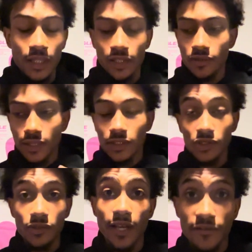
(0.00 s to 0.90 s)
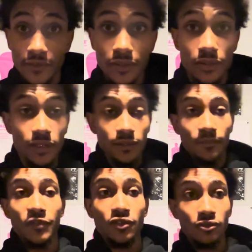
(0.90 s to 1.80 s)
So I just do that first.
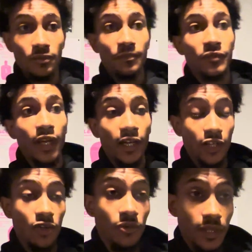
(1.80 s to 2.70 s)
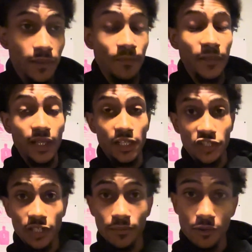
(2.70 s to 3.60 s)
So I go in and I
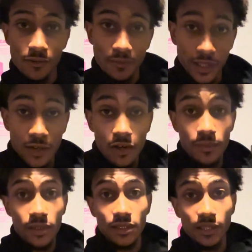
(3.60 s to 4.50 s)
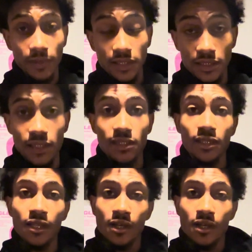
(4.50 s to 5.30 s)
shampoo my carpets and my seats